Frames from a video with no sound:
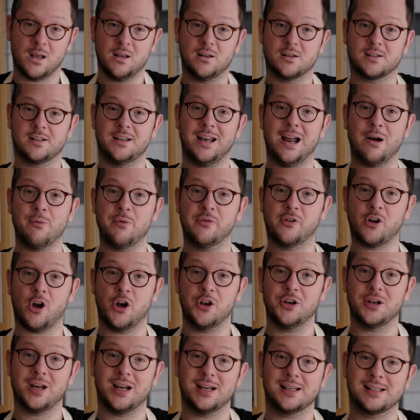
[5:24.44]
So now we've got a
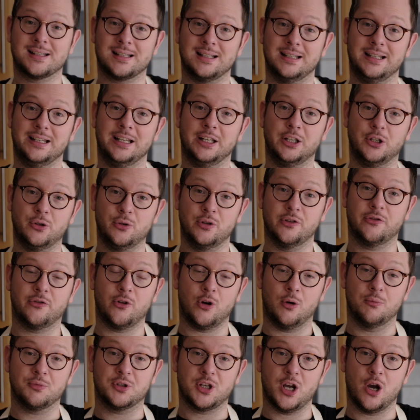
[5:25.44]
nicely
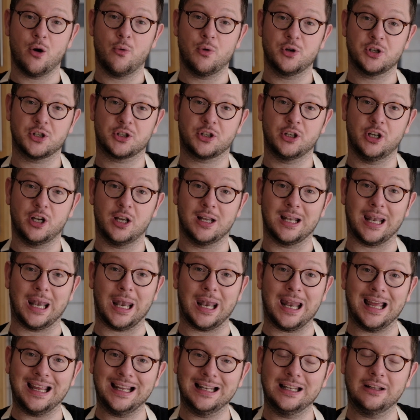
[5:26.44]
uniform dough, we're just going to
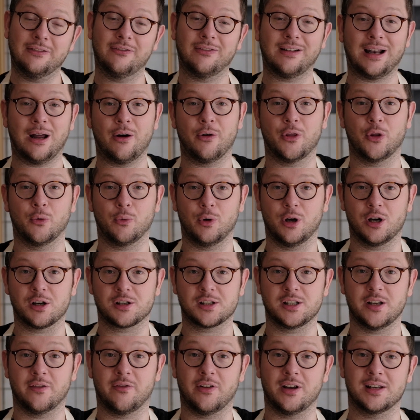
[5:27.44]
lightly flour the work
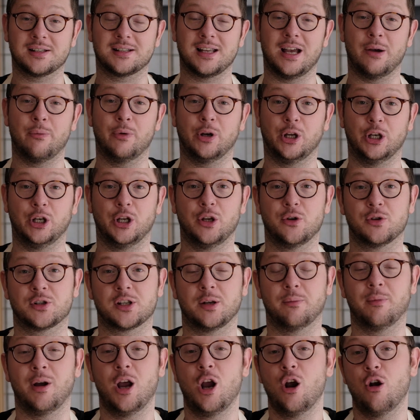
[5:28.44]
surface, and we're going to use
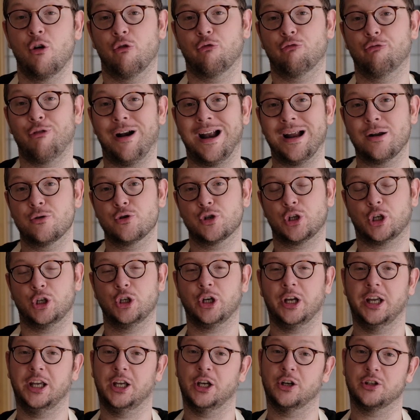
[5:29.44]
some round
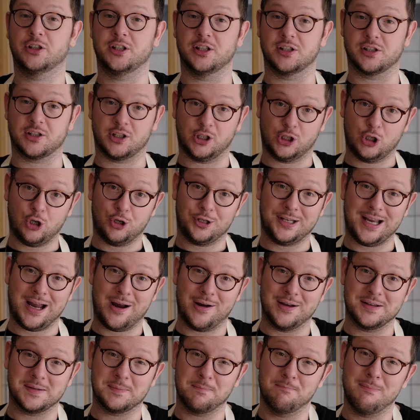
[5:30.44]
cookie cutters to cut
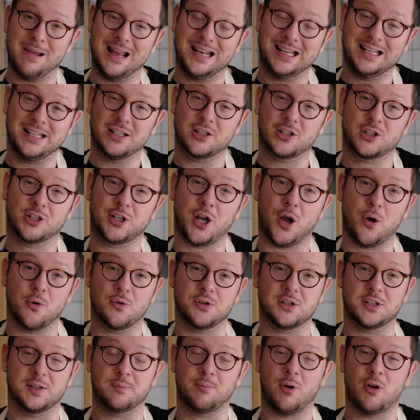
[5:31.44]
out as many
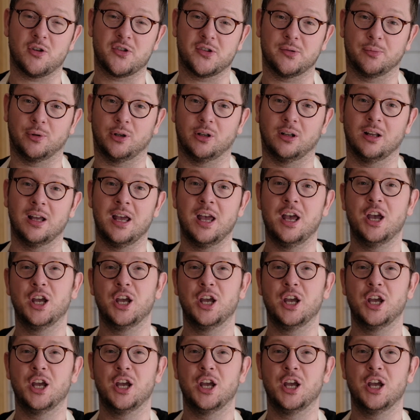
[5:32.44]
scones as possible.